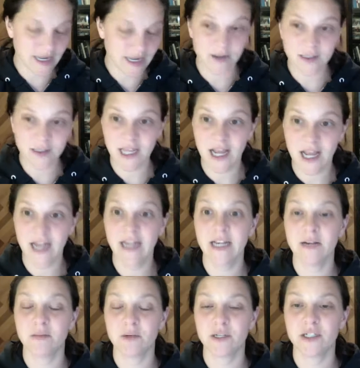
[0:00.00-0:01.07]
outside and
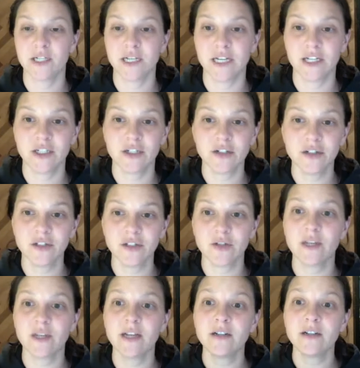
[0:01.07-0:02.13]
appreciate nature. So
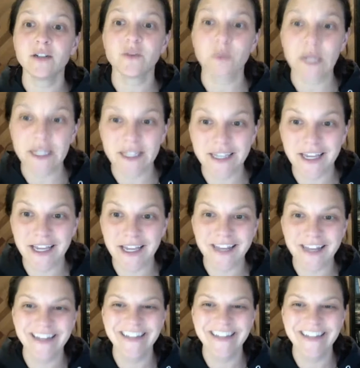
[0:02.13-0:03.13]
here's your weekly,